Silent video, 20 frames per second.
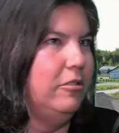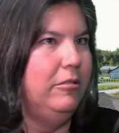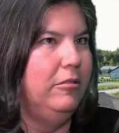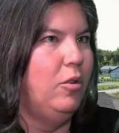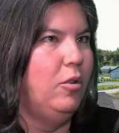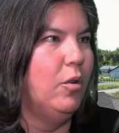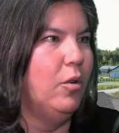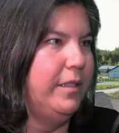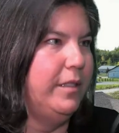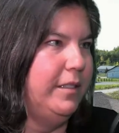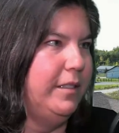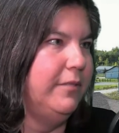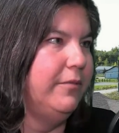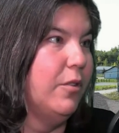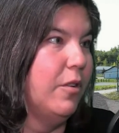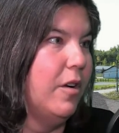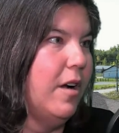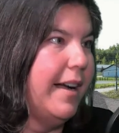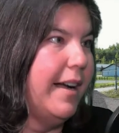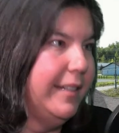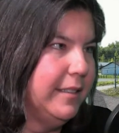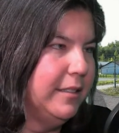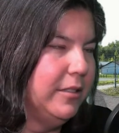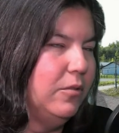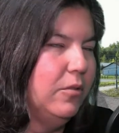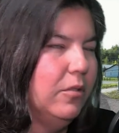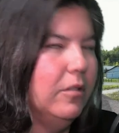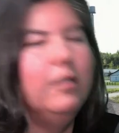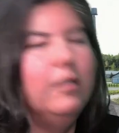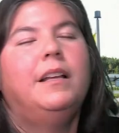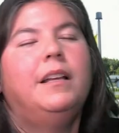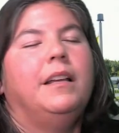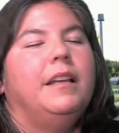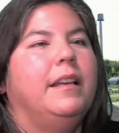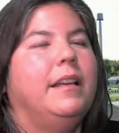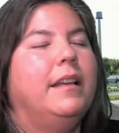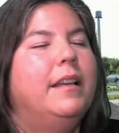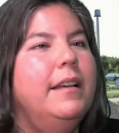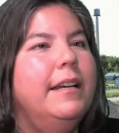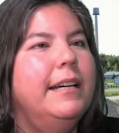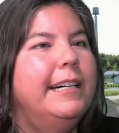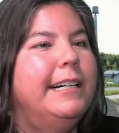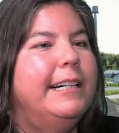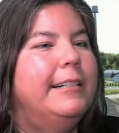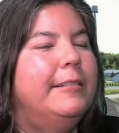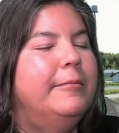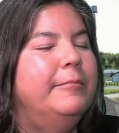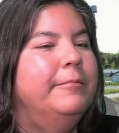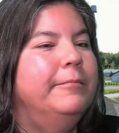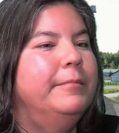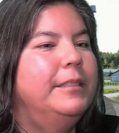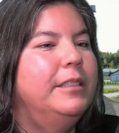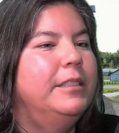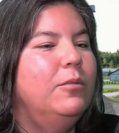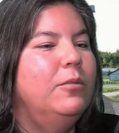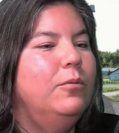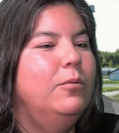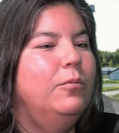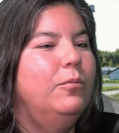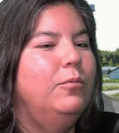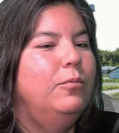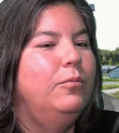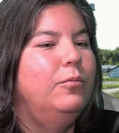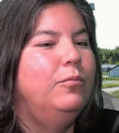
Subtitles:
courses for high school. So